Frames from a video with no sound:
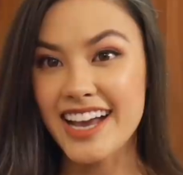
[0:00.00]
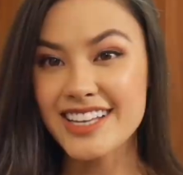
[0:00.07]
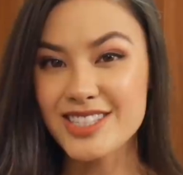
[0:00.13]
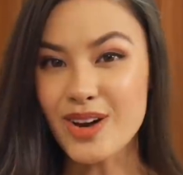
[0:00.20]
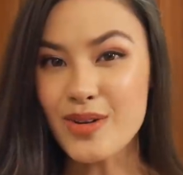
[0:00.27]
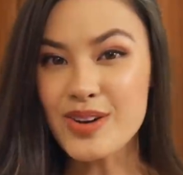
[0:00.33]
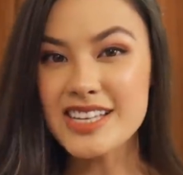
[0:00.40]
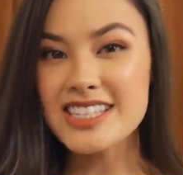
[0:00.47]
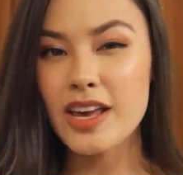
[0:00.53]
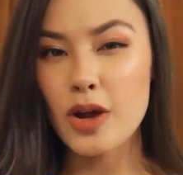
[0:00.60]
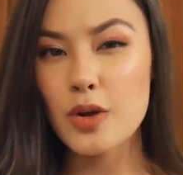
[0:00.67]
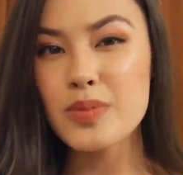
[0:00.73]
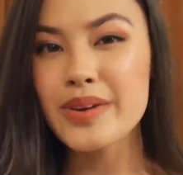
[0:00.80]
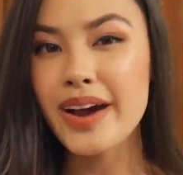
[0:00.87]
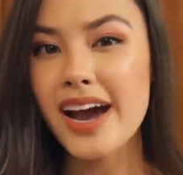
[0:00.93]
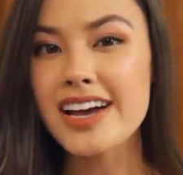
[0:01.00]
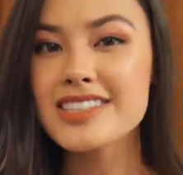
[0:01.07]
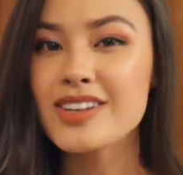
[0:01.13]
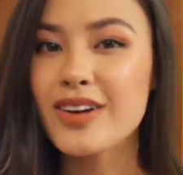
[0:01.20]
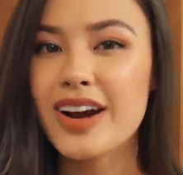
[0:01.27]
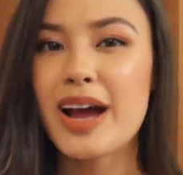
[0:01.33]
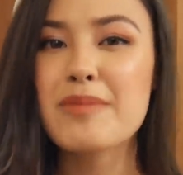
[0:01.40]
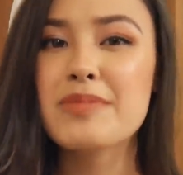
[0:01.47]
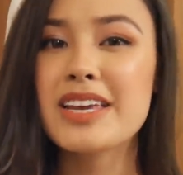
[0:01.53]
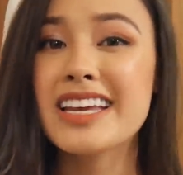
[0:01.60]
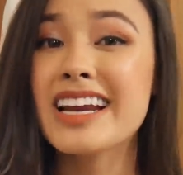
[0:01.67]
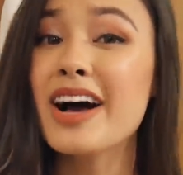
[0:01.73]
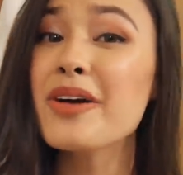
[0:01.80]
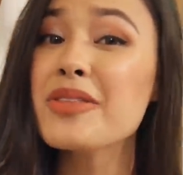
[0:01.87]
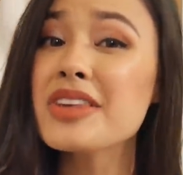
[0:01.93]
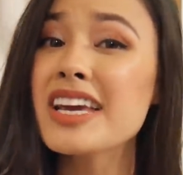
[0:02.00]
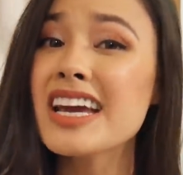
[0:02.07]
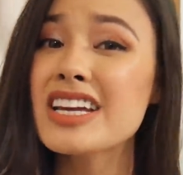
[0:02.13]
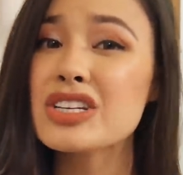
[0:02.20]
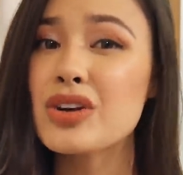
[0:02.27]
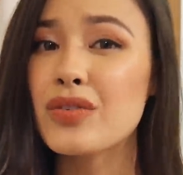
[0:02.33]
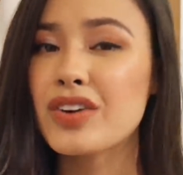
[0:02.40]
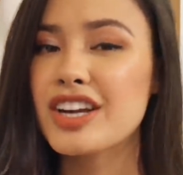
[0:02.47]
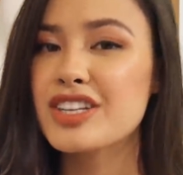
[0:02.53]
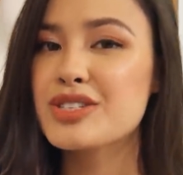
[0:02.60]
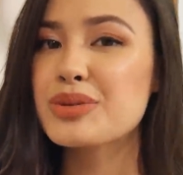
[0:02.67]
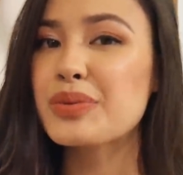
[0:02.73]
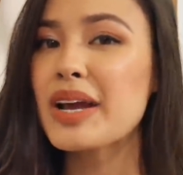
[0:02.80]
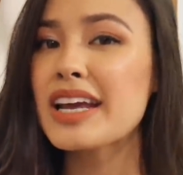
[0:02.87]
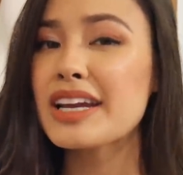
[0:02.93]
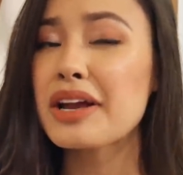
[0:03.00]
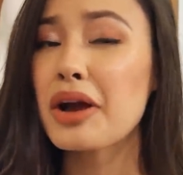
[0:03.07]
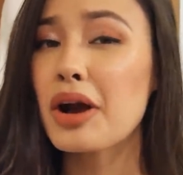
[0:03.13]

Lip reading: As always, I hope you guys are happy and healthy, and don't forget to rate,